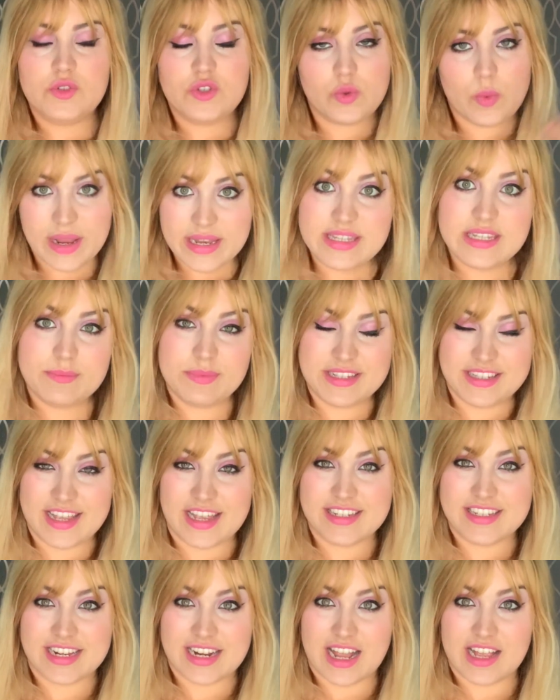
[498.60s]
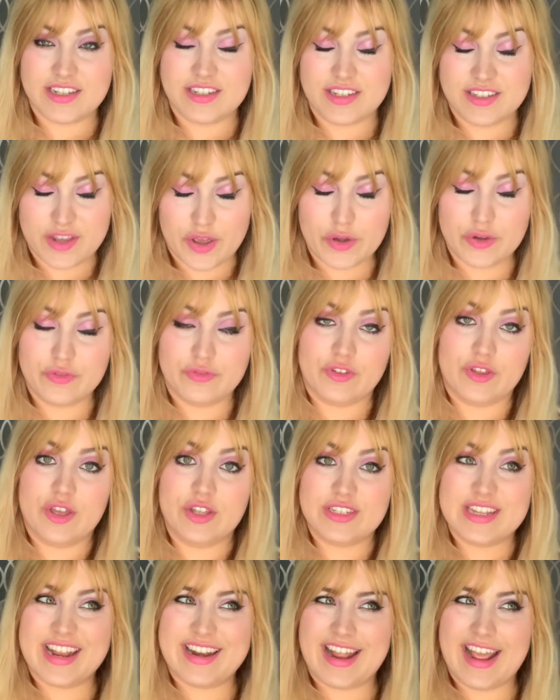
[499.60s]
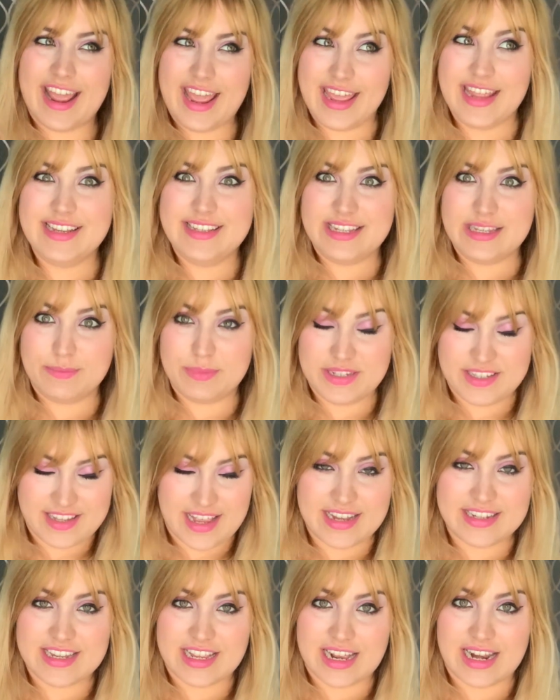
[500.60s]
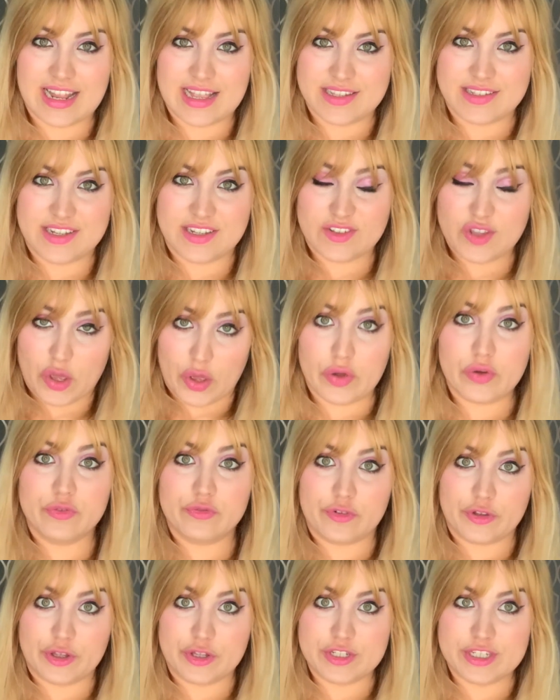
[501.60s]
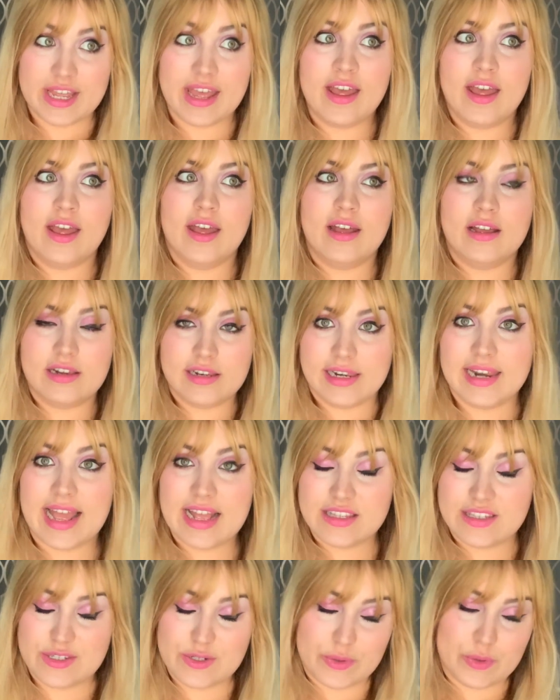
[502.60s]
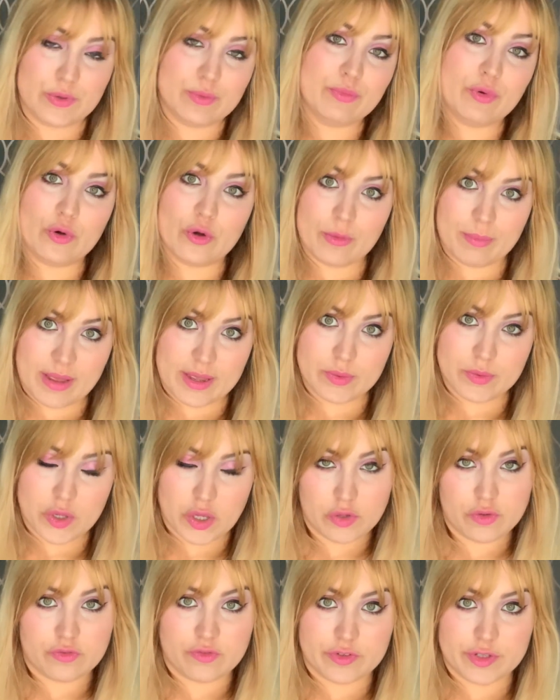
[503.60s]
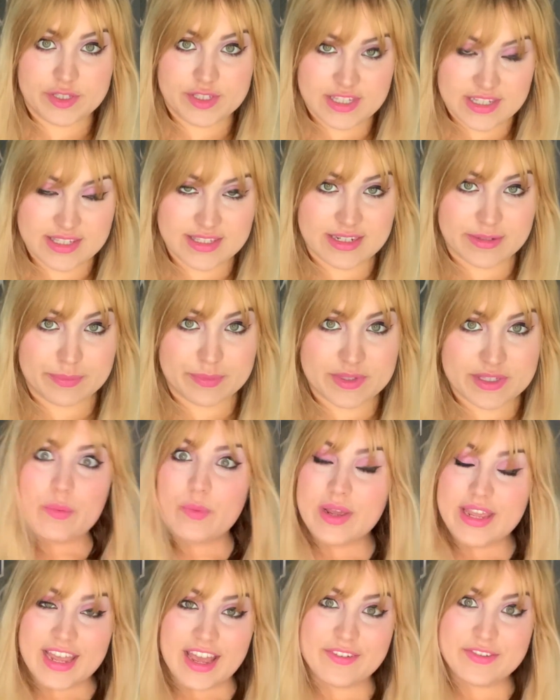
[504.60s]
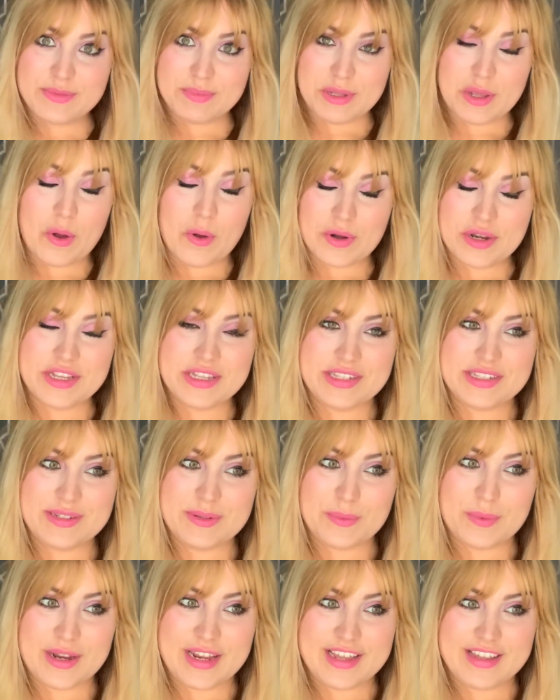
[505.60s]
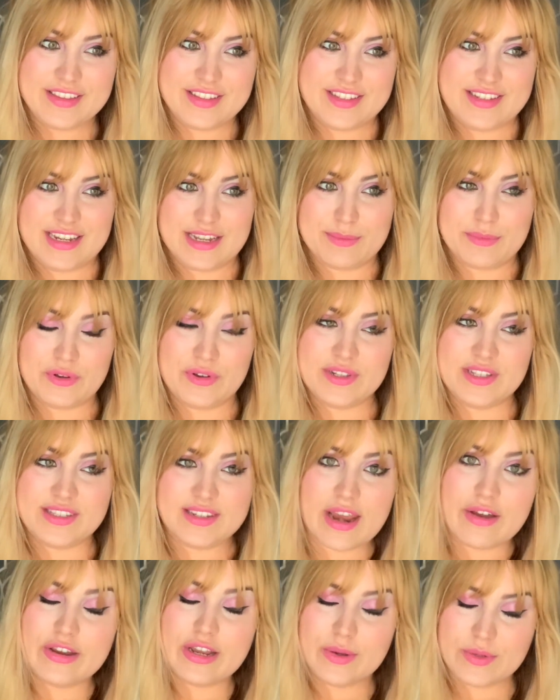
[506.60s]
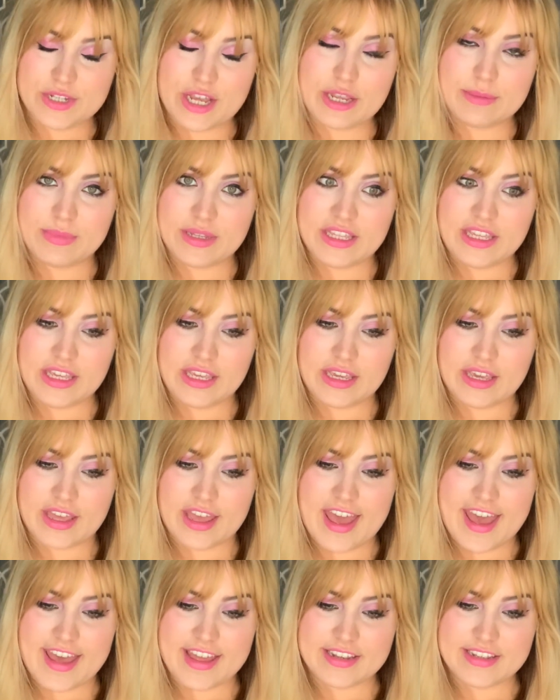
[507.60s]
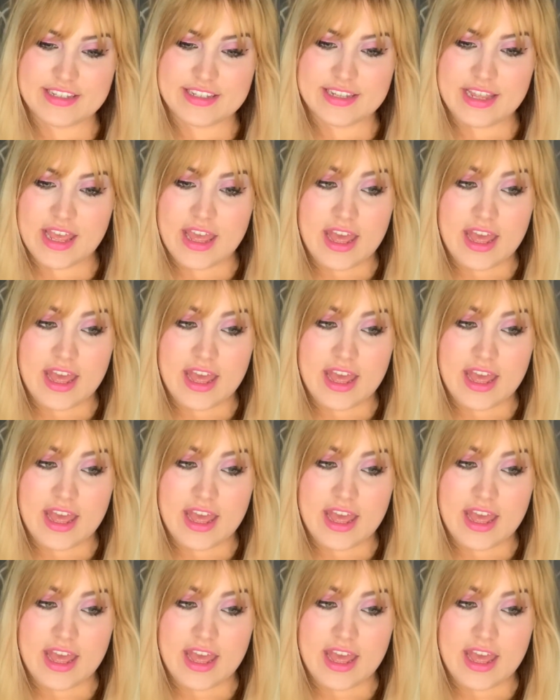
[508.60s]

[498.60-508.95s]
20% are classed as overt and 80% are classed as covert. Let's talk more about covert systems. We have to be honest with stigma and stereotyping here, and